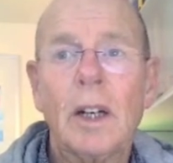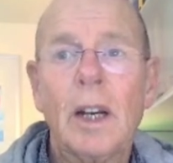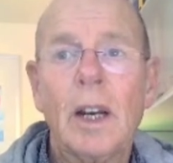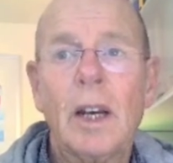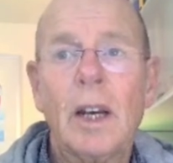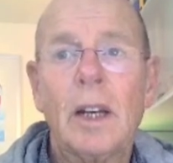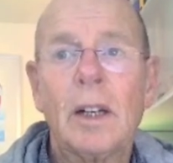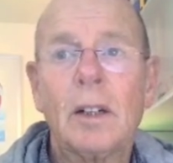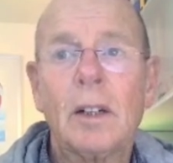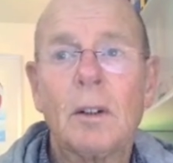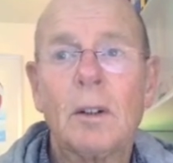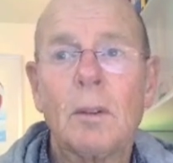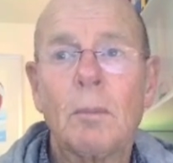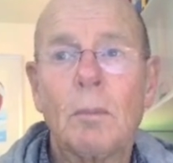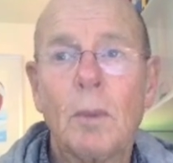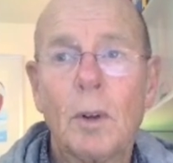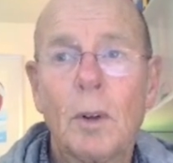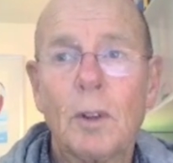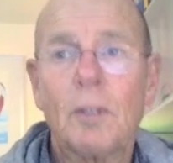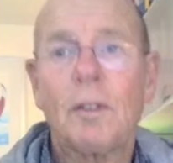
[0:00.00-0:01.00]
and
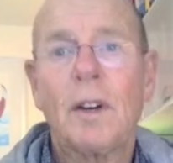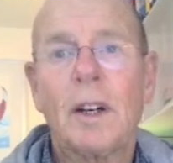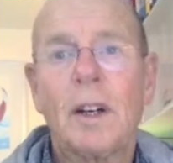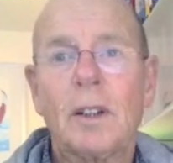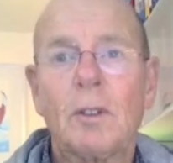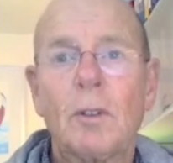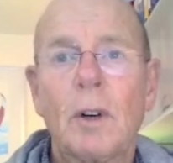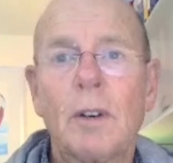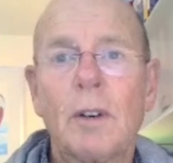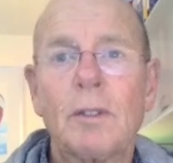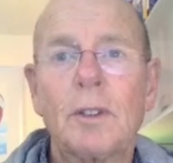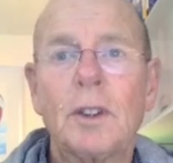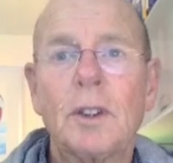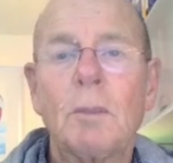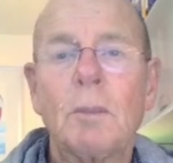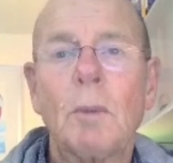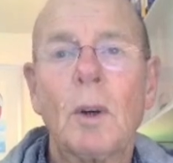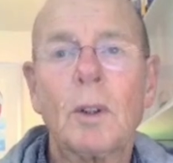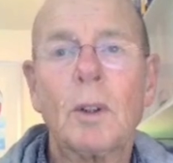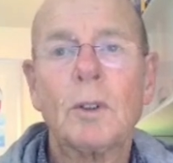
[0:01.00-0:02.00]
modified
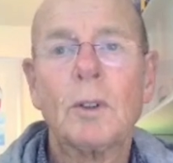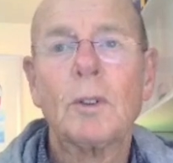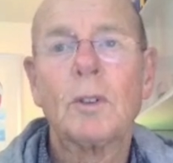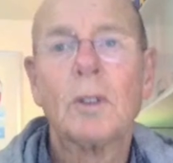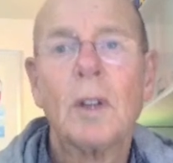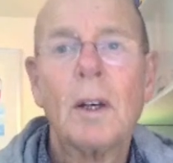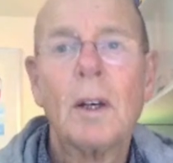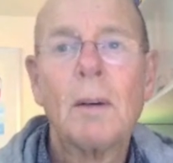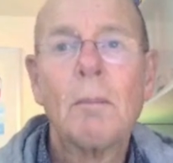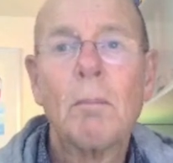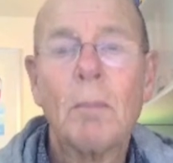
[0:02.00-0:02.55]
gravity models,